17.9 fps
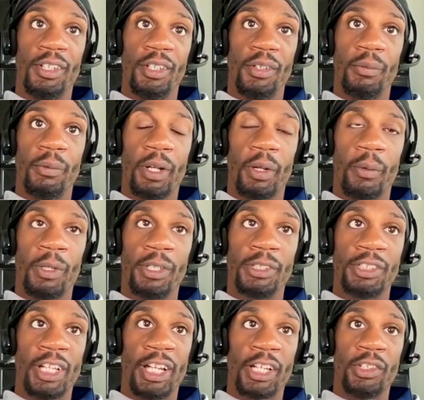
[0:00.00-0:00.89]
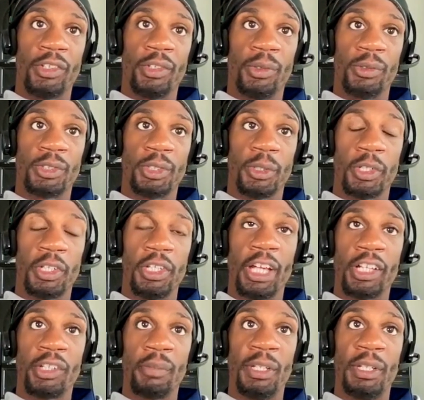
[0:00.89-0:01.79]
what it was that I could do. So
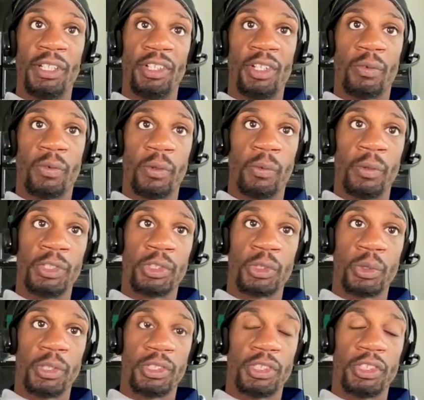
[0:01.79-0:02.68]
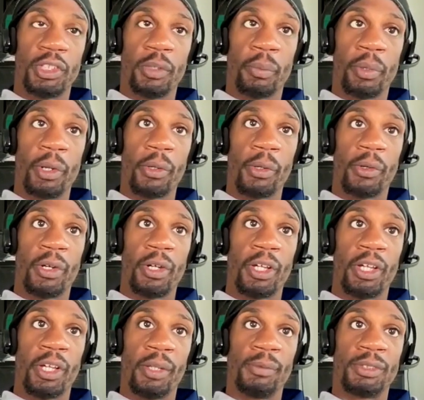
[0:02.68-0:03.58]
connecting me to different resources and
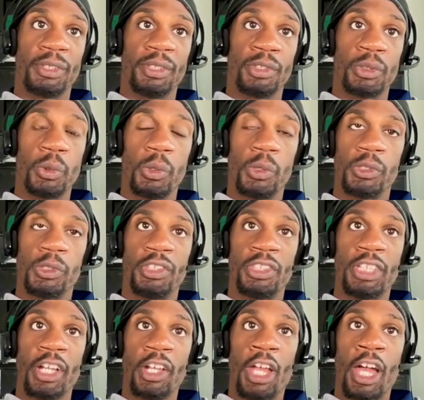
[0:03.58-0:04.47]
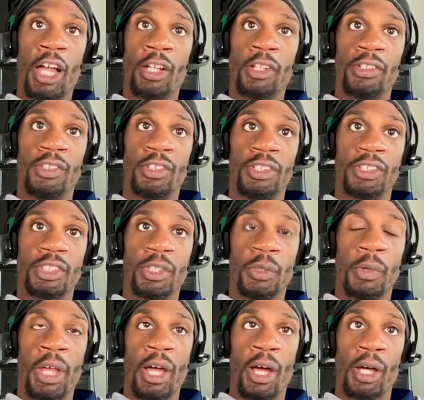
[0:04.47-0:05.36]
programs and tools and technology. So
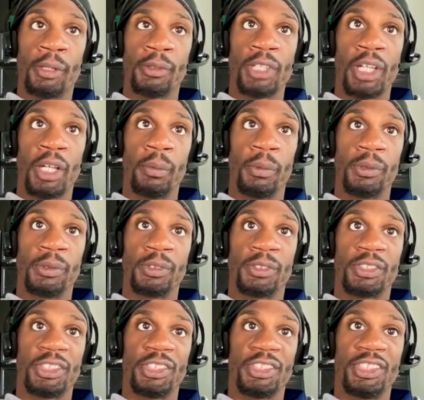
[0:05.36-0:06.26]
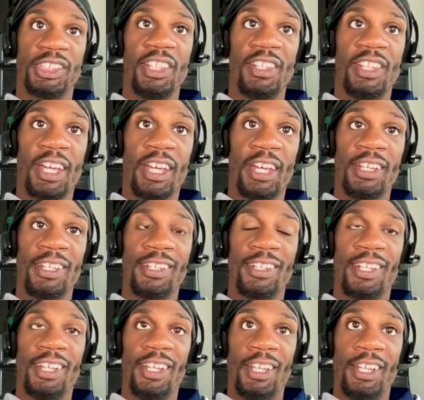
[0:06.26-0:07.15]
now I was able to see that, hey,
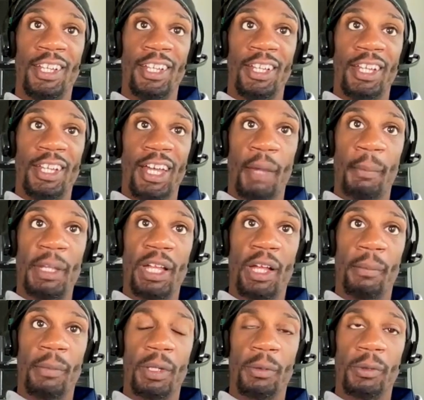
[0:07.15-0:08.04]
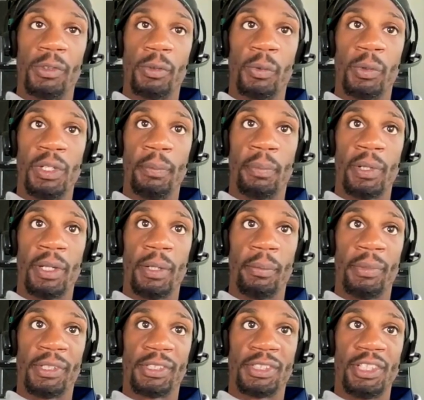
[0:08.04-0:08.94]
I may not be able to read
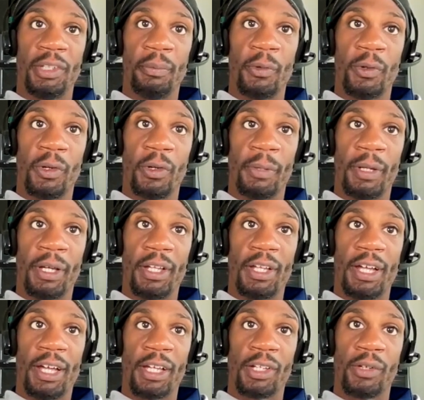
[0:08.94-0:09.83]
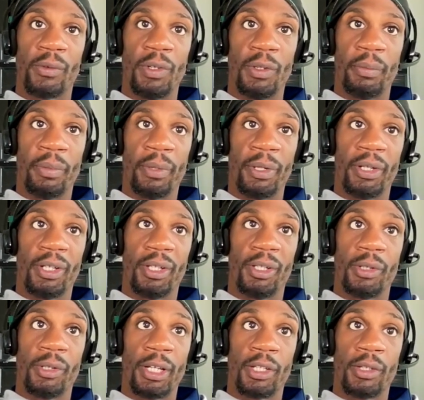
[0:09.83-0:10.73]
print books anymore, but I can read Braille,
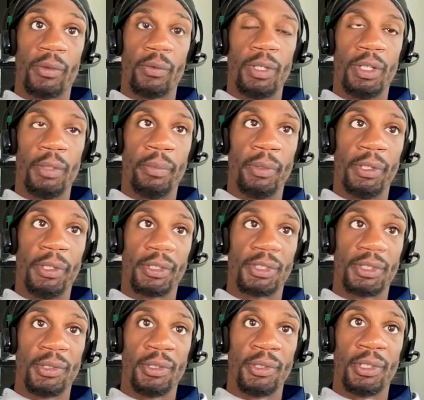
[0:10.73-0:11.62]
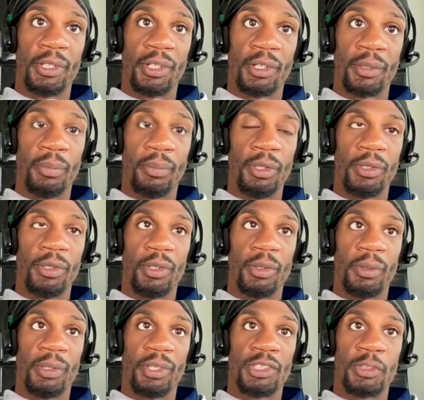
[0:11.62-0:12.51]
or I can read books on the
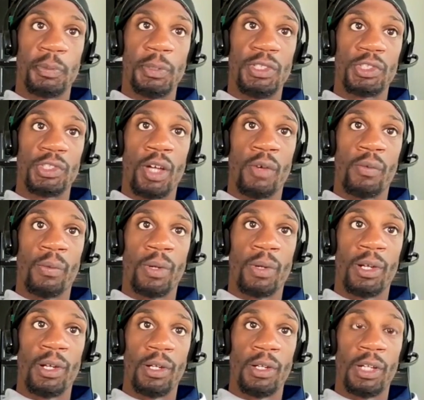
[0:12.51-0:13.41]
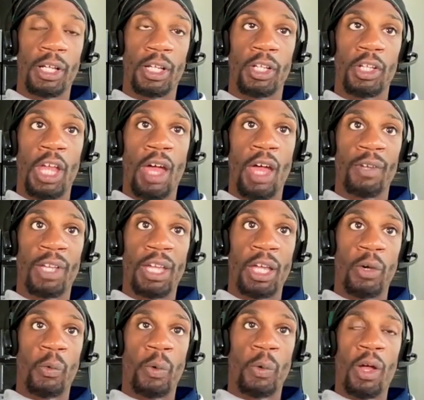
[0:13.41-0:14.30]
computer with the speech software, and I can
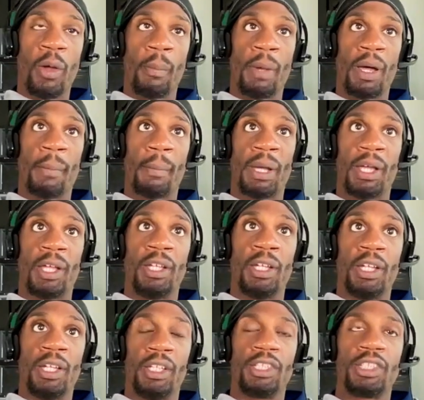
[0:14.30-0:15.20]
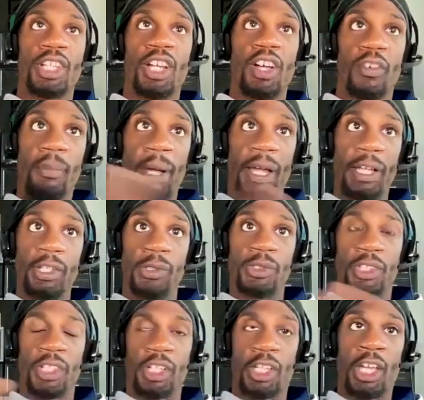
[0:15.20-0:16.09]
navigate around by myself by
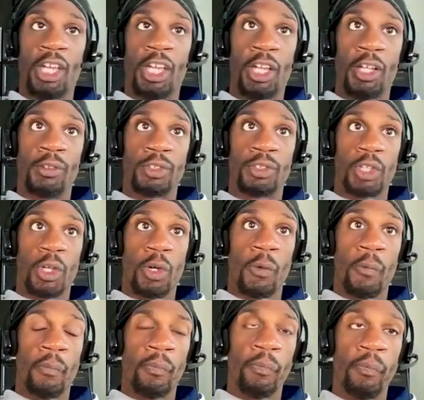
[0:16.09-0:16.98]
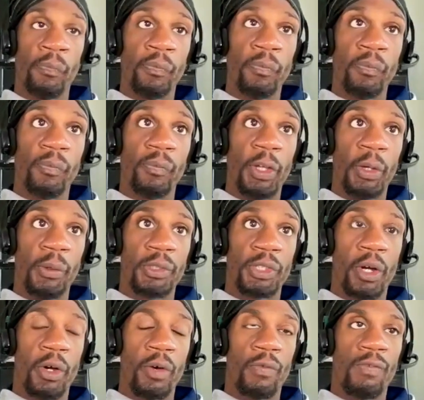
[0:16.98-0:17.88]
using a cane. So it
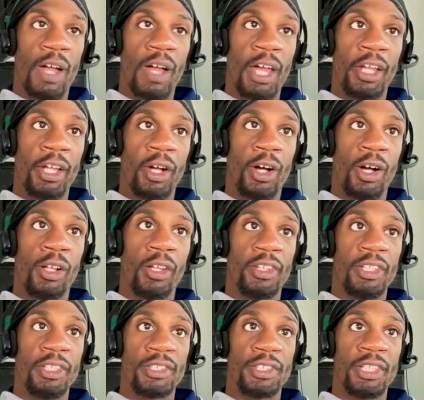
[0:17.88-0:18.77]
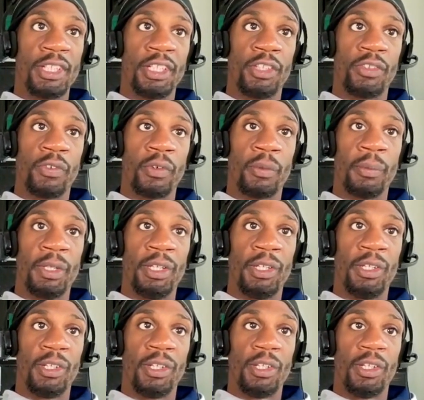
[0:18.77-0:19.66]
was her finding all of these things for
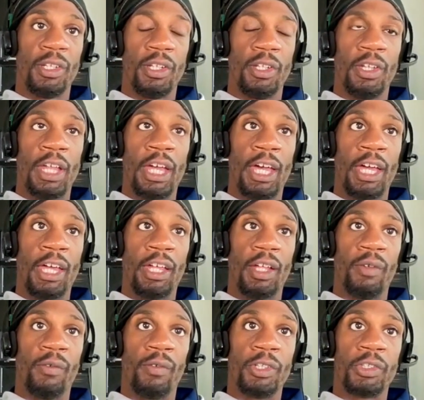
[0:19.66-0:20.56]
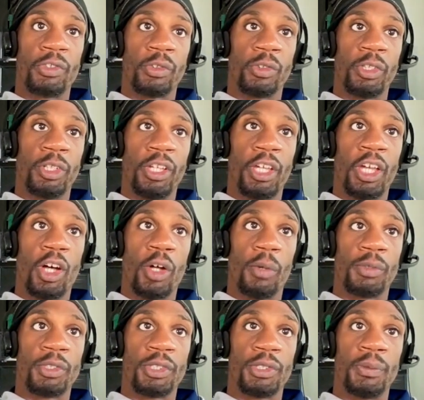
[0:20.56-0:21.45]
me, and that eventually
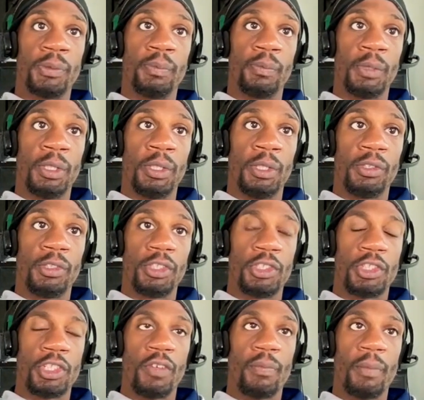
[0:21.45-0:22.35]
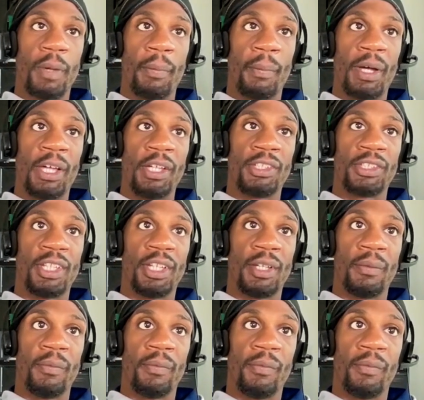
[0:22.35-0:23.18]
helped to shift my mindset.